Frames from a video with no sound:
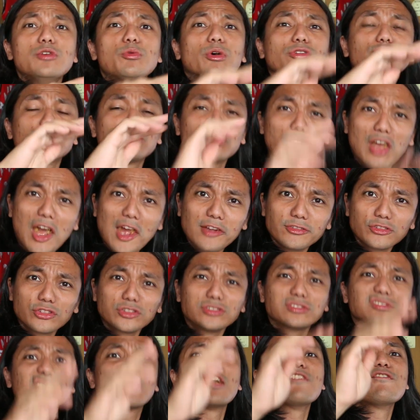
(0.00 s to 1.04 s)
was
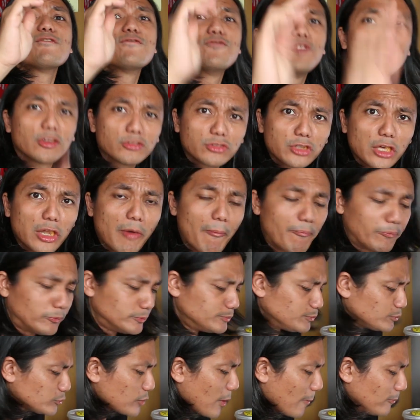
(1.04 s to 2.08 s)
charged, convicted,
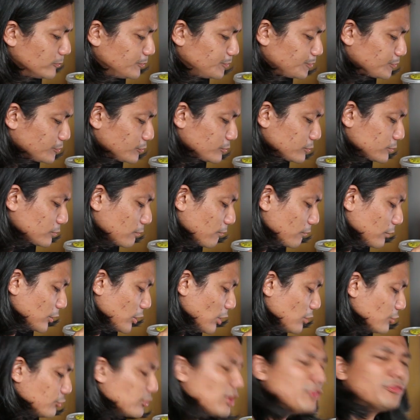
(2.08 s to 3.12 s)

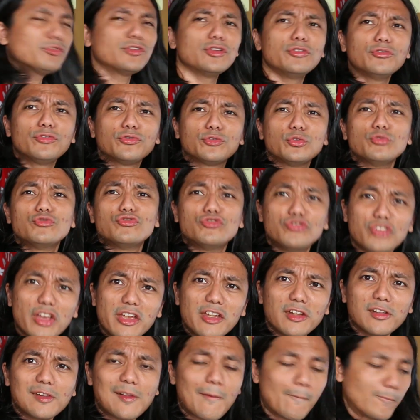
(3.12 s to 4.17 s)
sentenced to
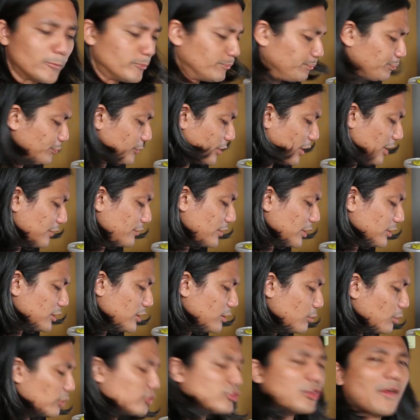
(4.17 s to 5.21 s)
jail, and then
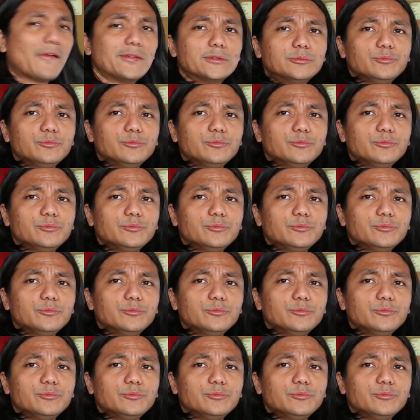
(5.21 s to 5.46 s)
he was,